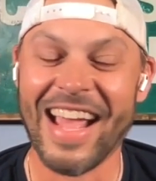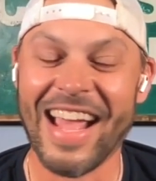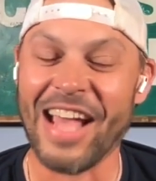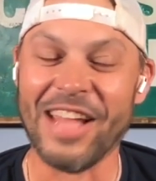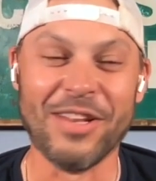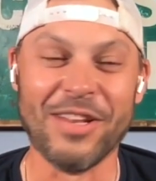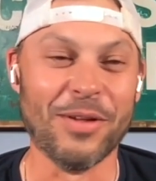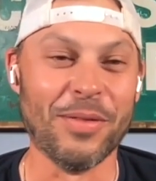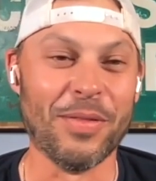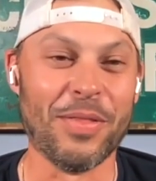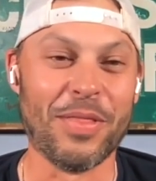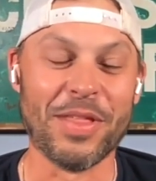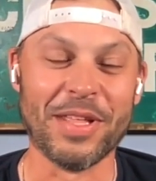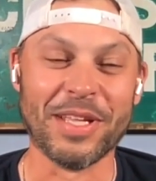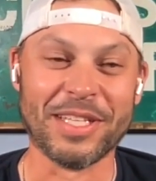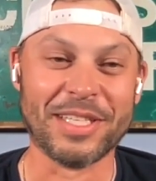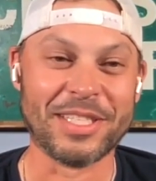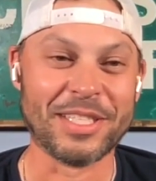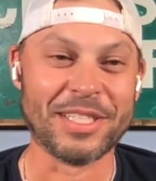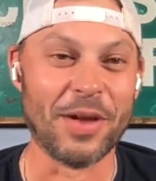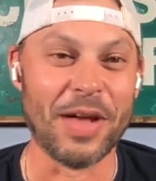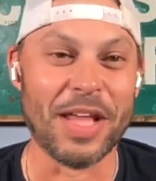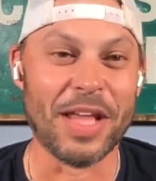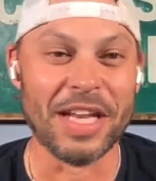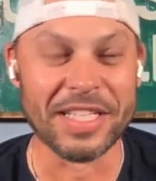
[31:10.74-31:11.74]
I don't think
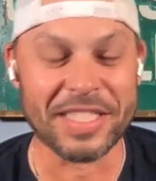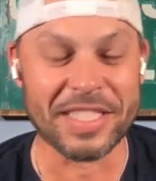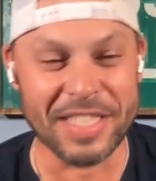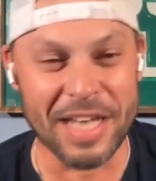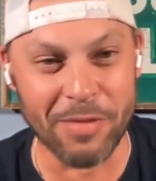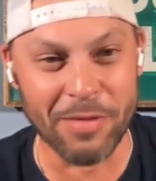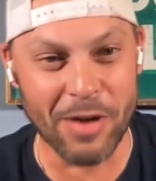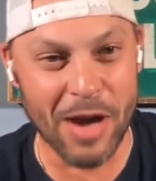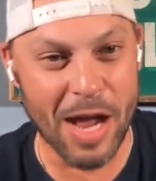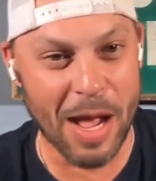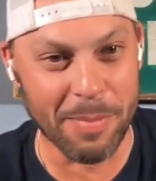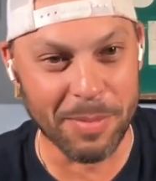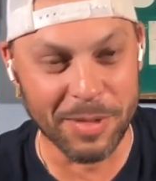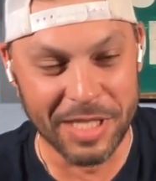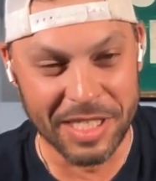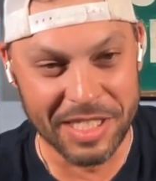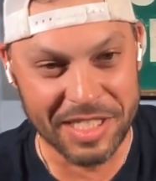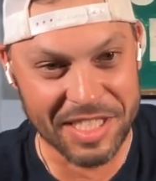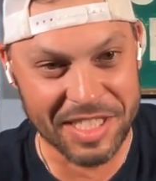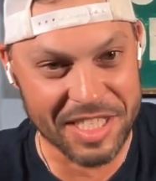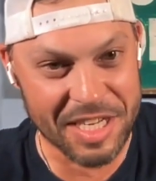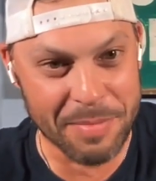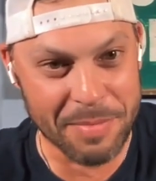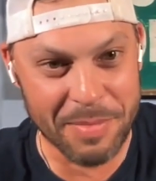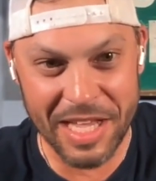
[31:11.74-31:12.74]
so, and it's never happened that
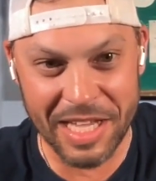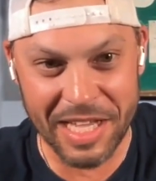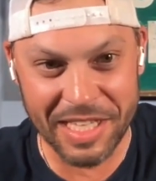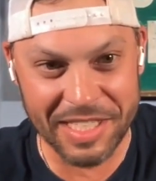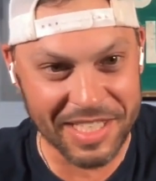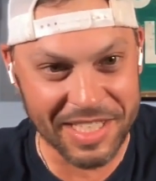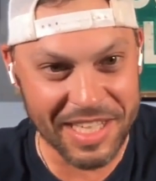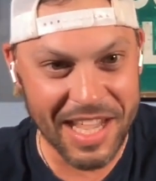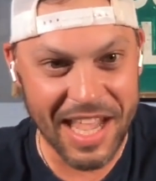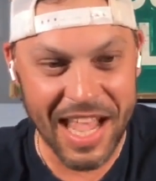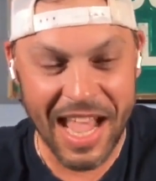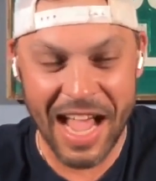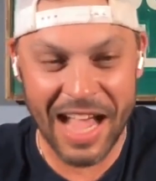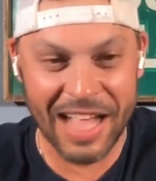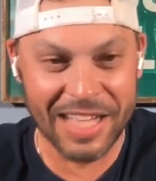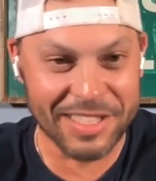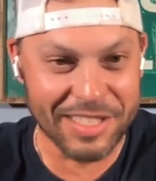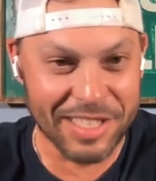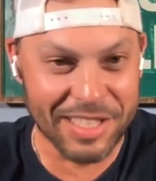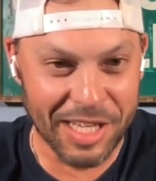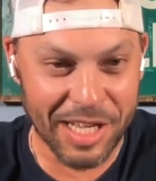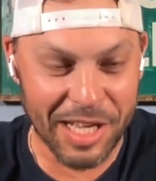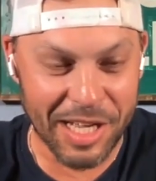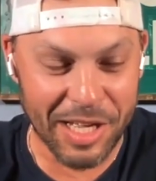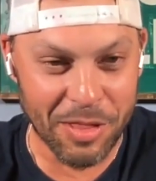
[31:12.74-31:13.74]
CBS
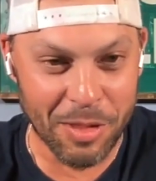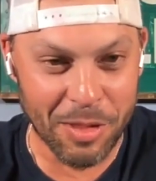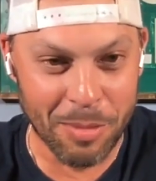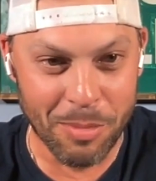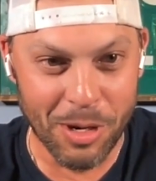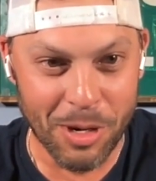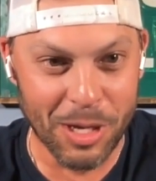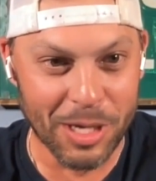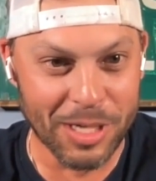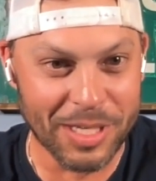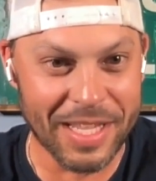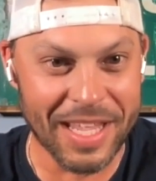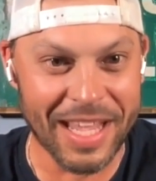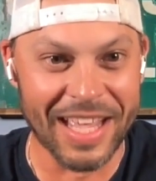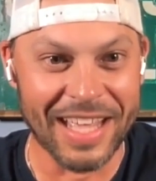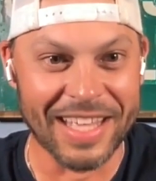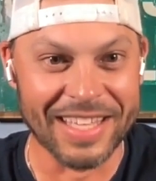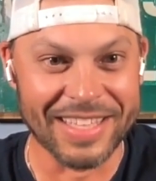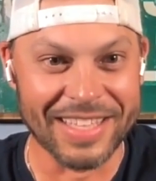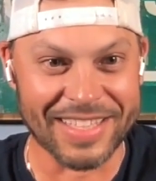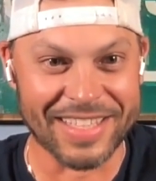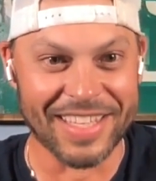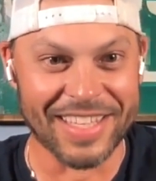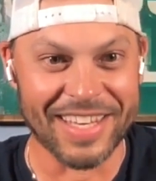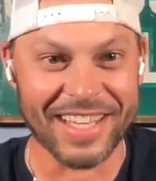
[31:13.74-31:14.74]
hasn't gotten the
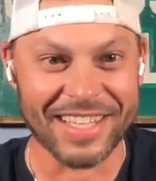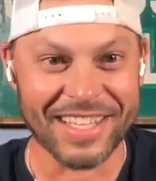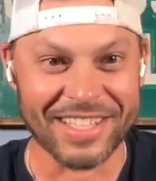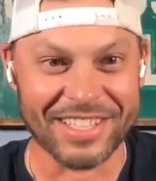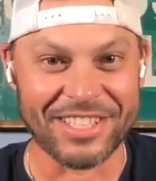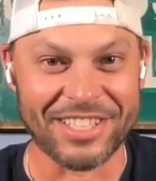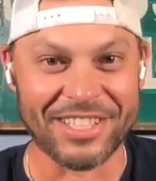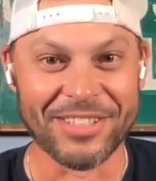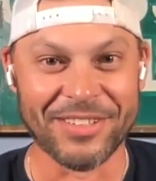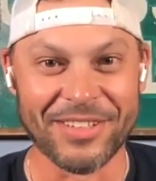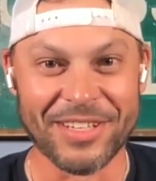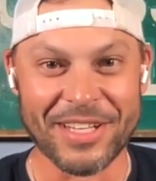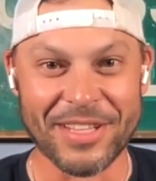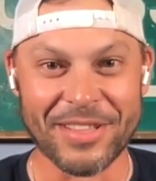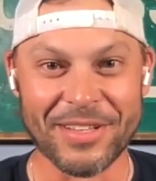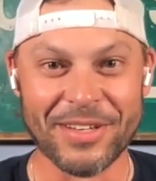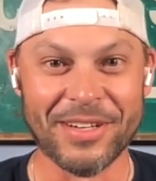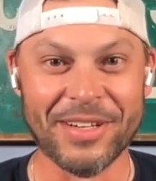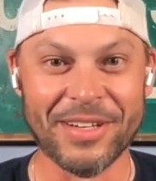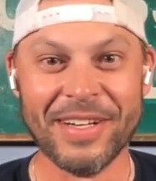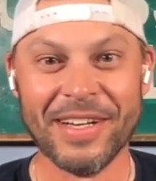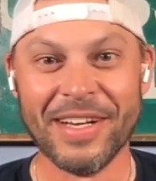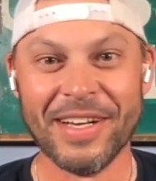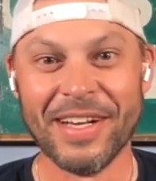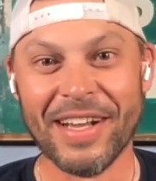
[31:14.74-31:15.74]
broadcast the next year
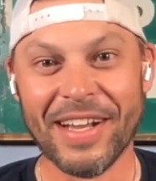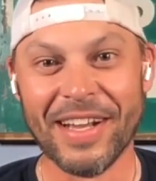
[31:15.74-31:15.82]
either.